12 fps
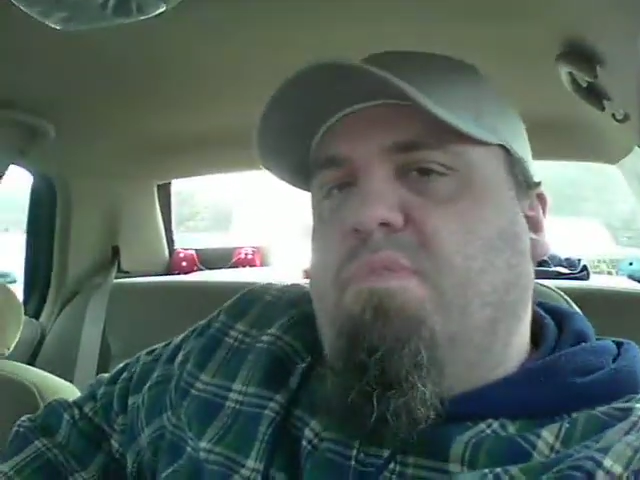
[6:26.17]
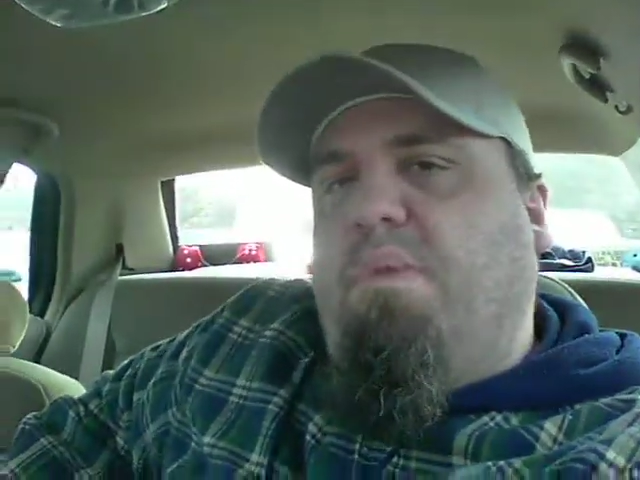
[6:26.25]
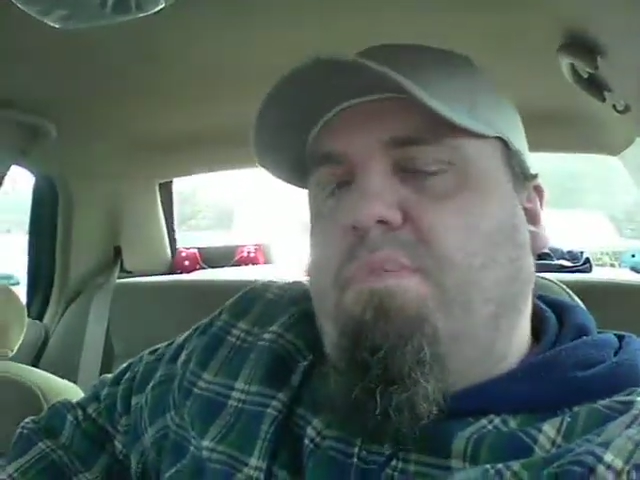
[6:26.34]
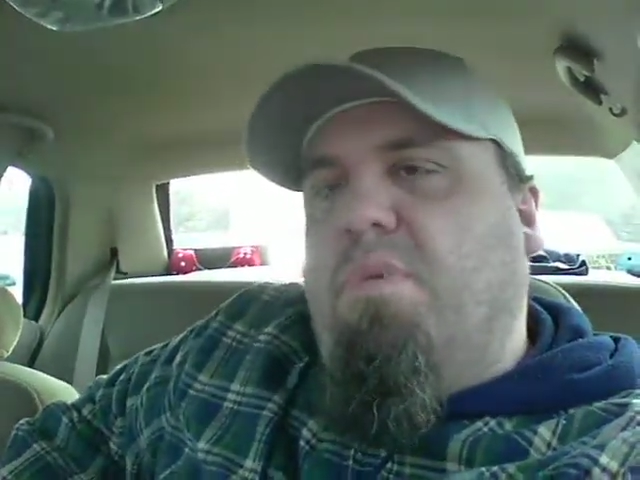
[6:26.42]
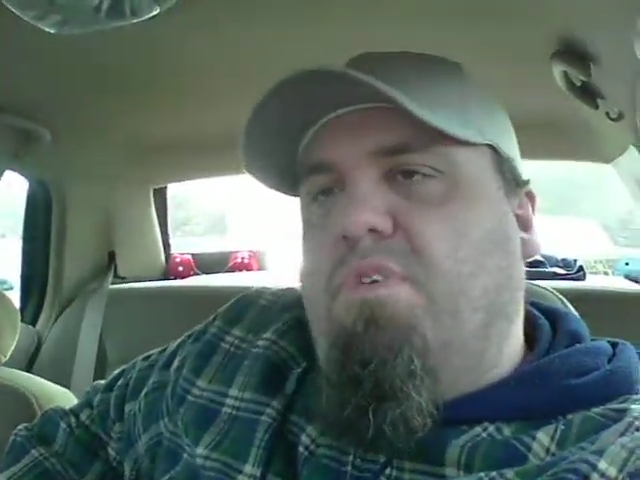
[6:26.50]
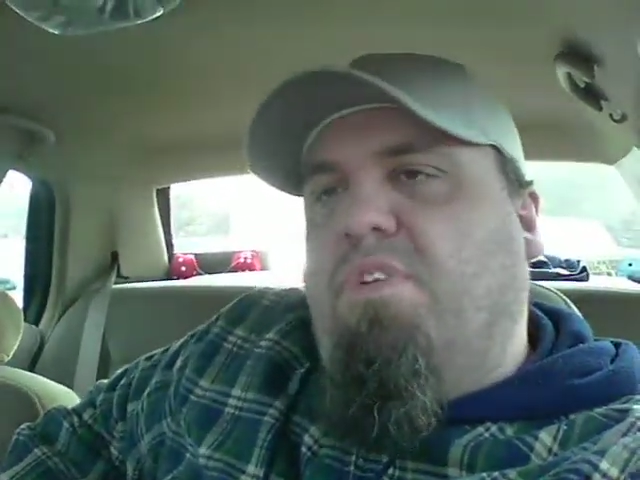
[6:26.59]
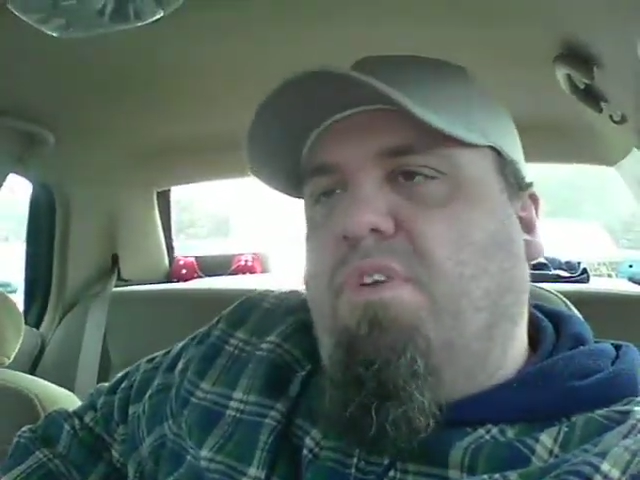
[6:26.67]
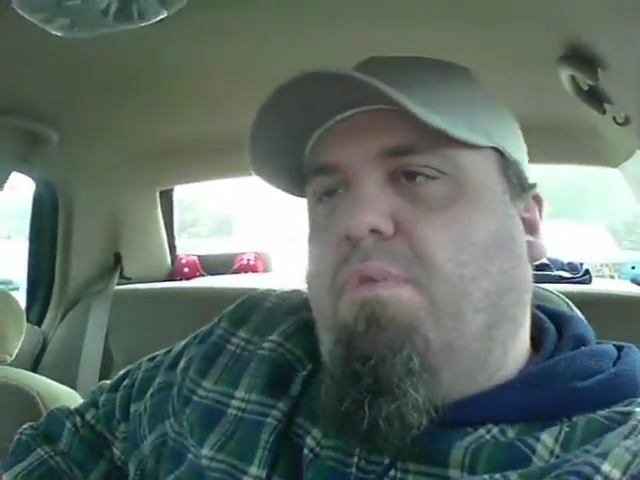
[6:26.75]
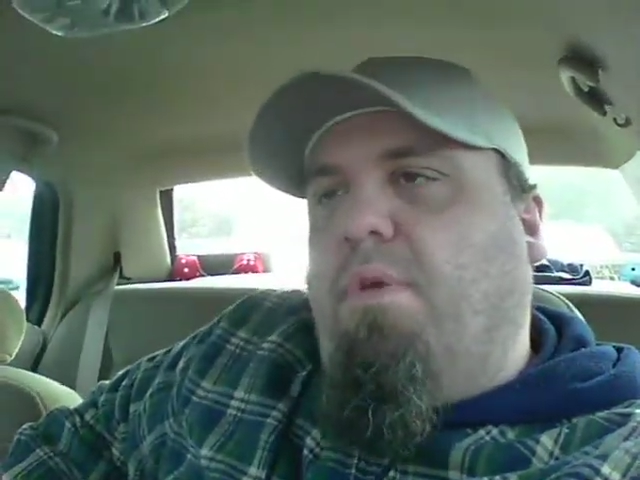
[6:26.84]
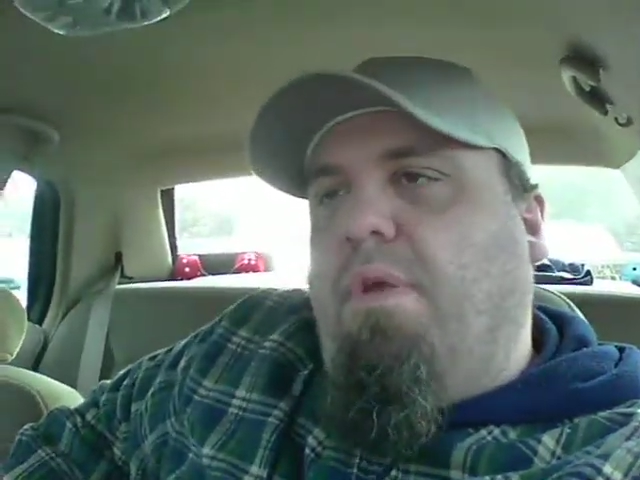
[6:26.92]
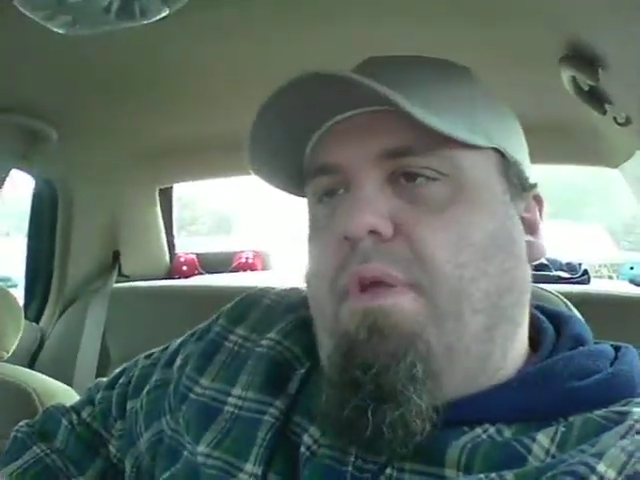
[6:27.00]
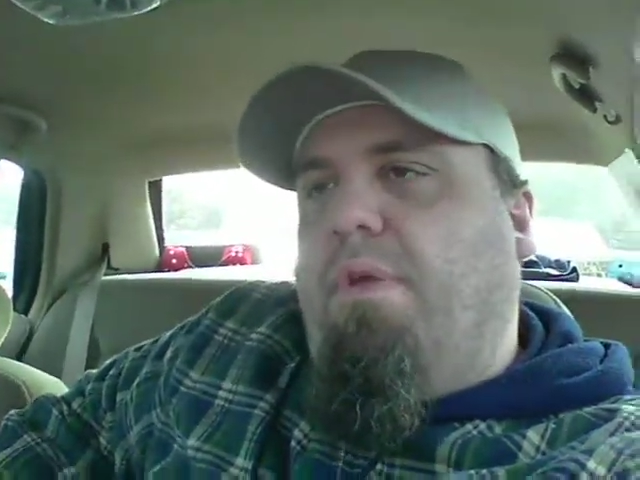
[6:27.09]
pushing
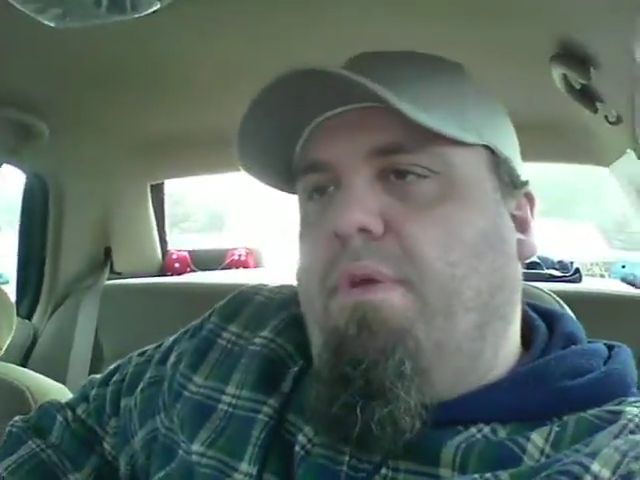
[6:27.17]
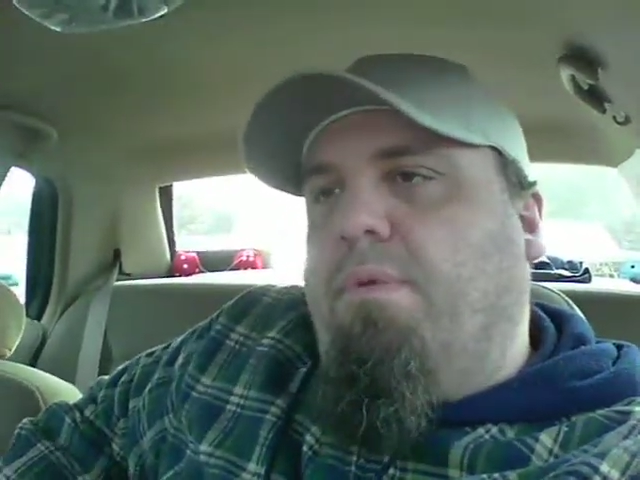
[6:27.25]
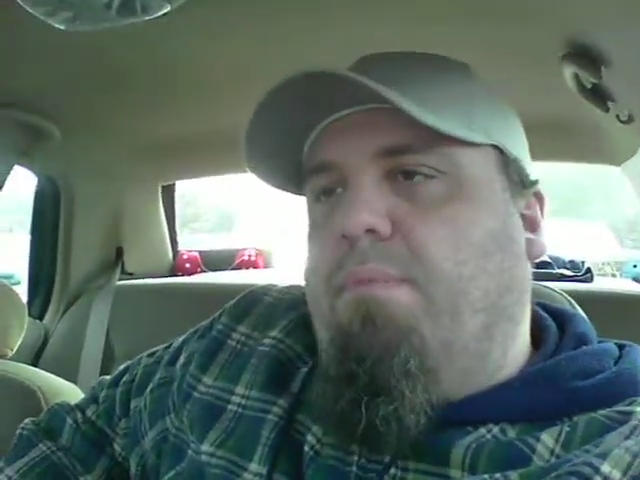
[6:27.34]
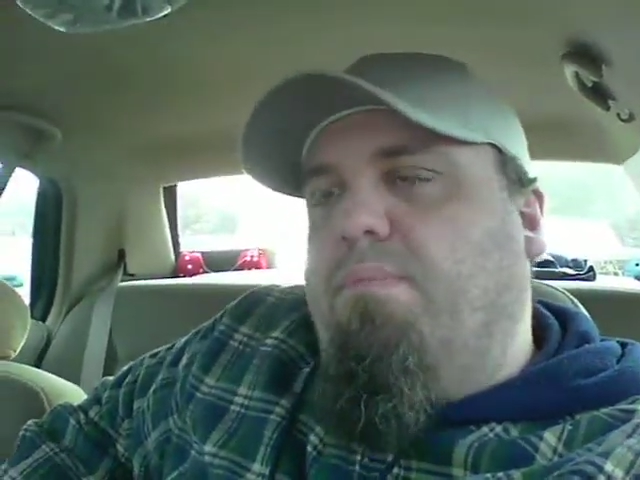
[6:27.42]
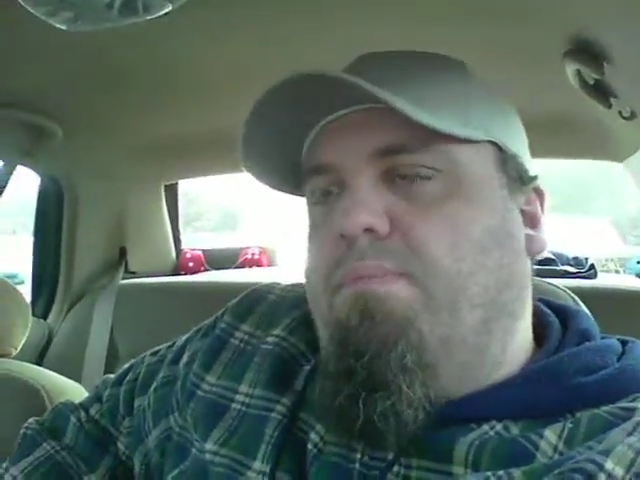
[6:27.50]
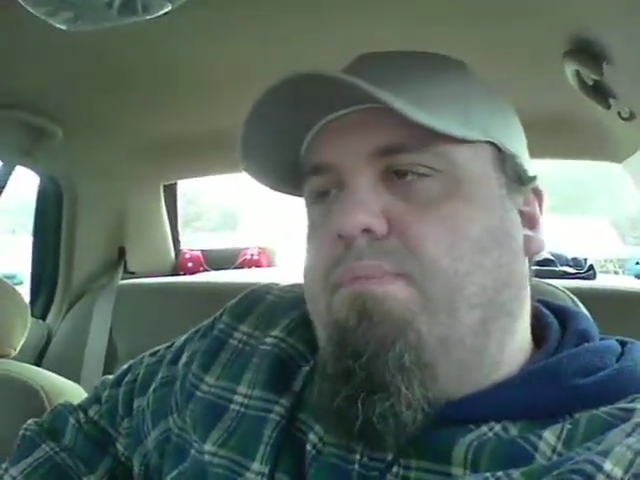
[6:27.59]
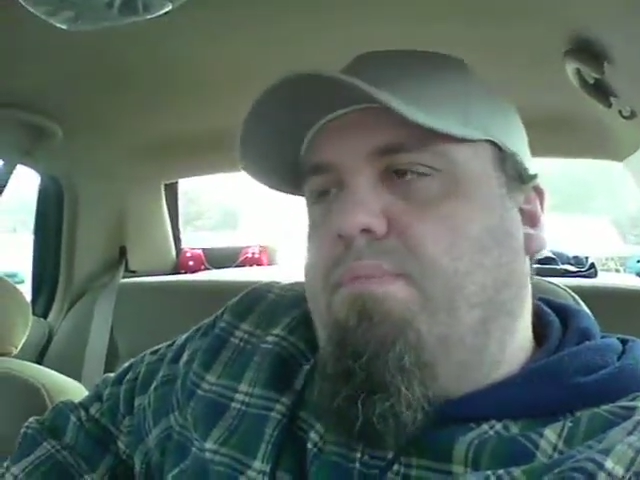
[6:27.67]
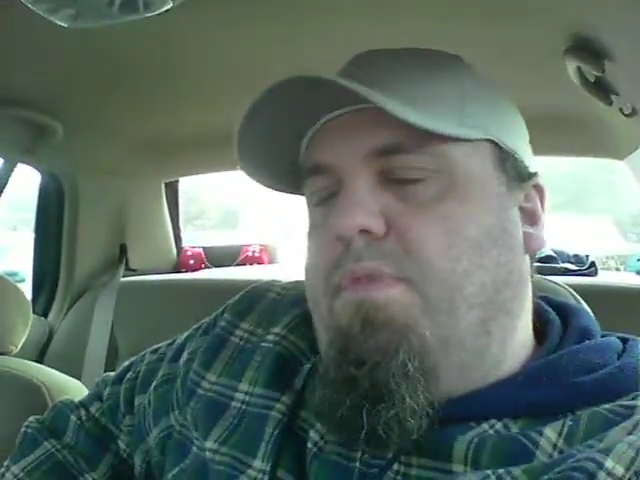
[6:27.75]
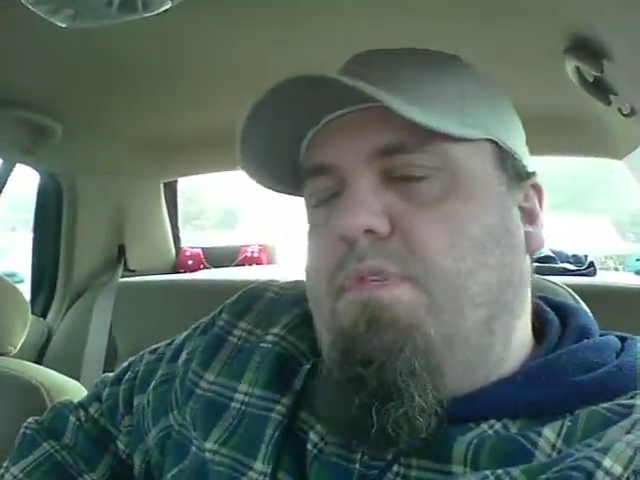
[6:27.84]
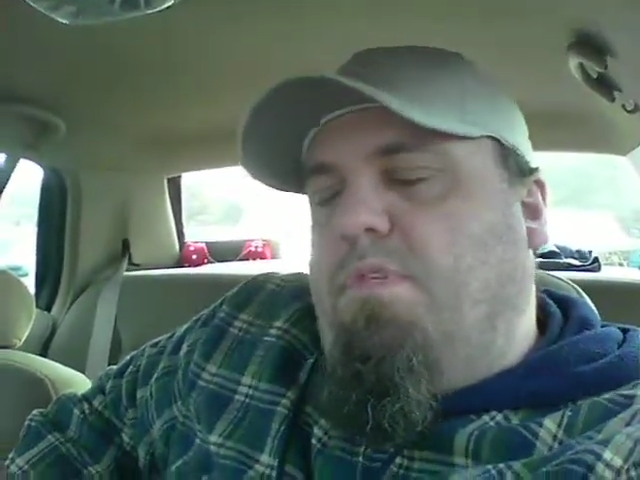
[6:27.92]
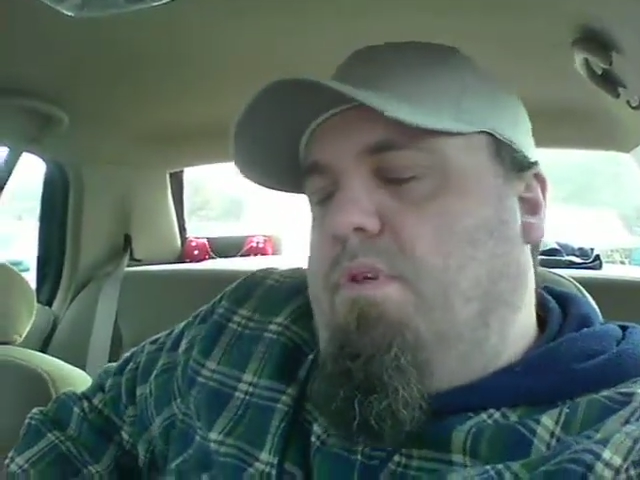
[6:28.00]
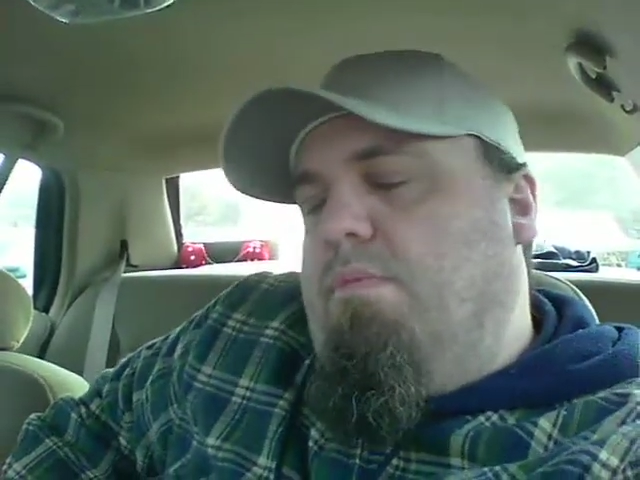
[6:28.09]
away
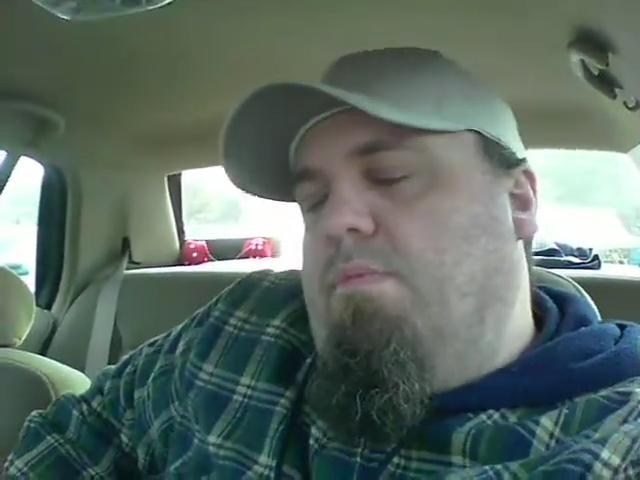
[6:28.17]
so